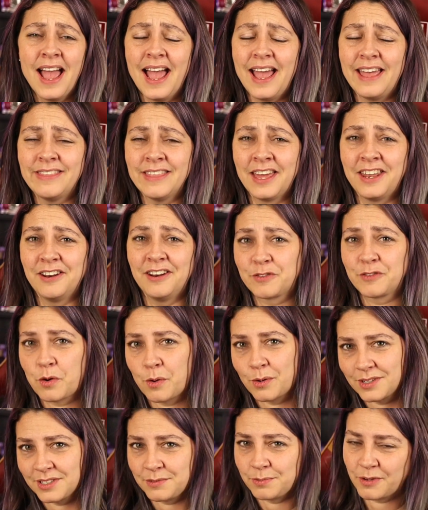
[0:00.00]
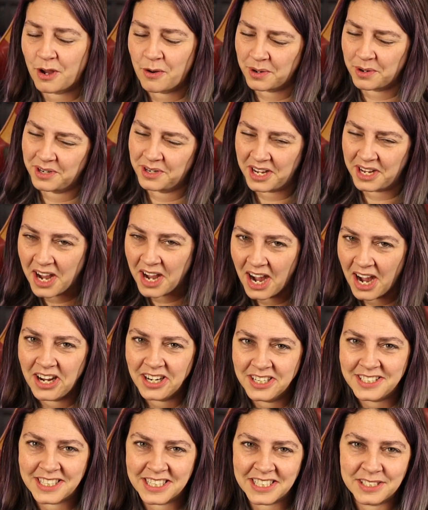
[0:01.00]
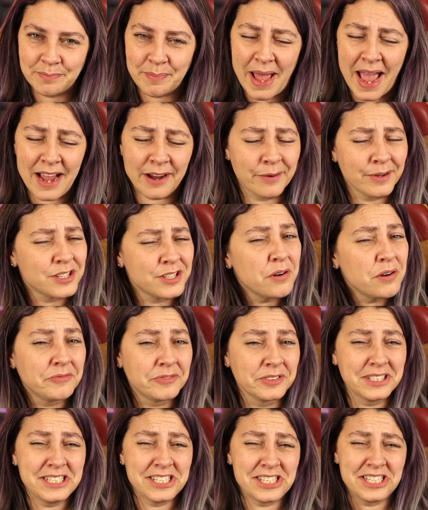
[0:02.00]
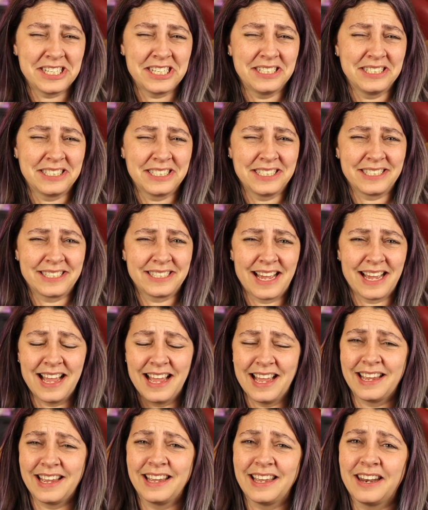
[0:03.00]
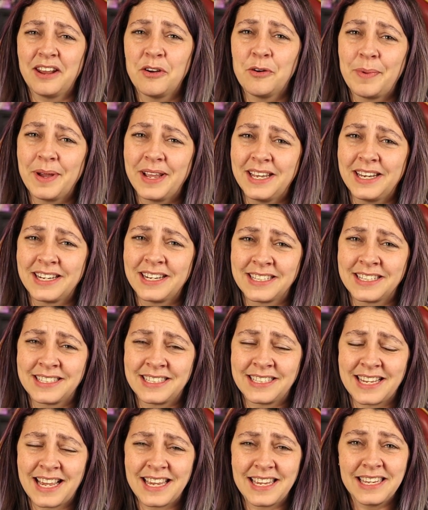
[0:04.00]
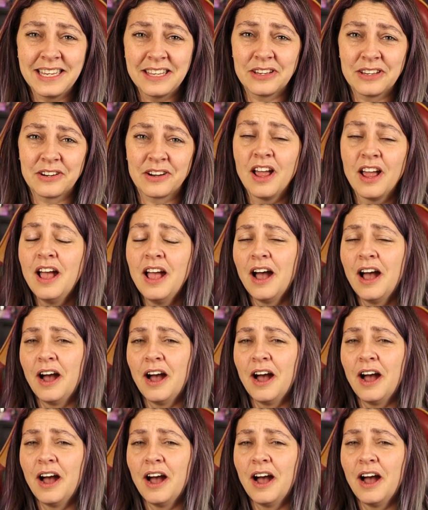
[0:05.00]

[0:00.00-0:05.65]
and then of course Courtney Cox is back, which hopefully she doesn't die, and I hope Hayden doesn't die either.